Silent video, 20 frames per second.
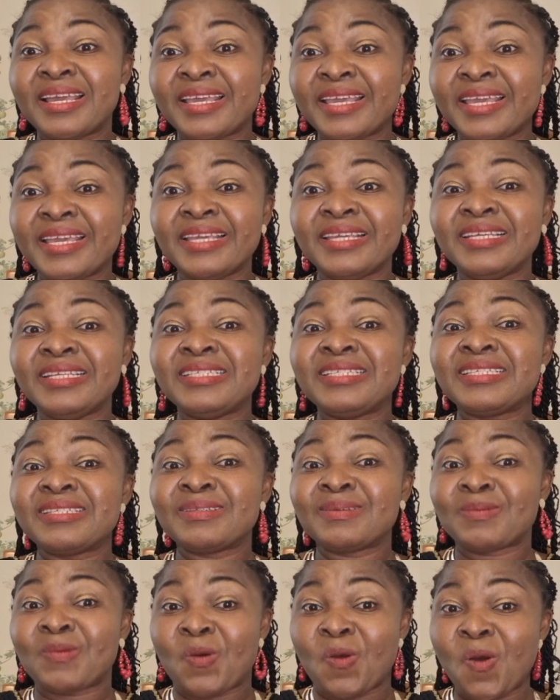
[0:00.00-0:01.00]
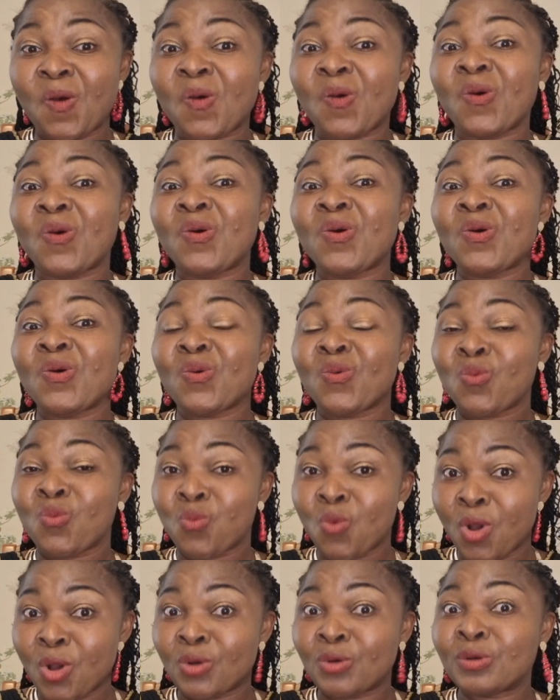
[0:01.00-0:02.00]
is or
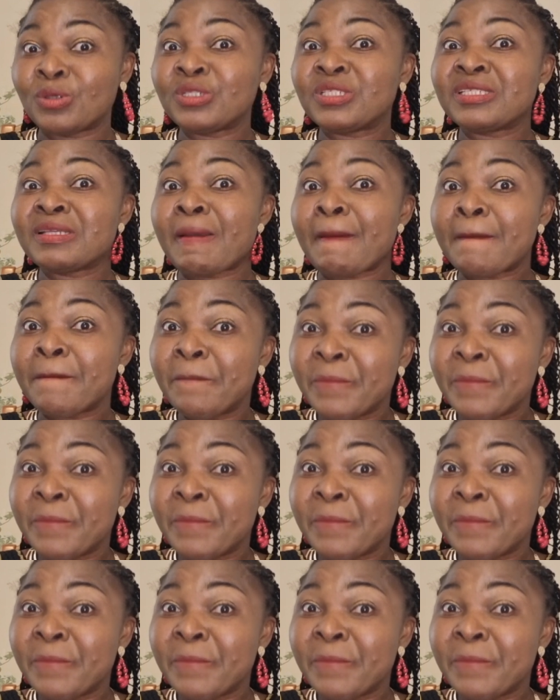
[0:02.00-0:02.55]
was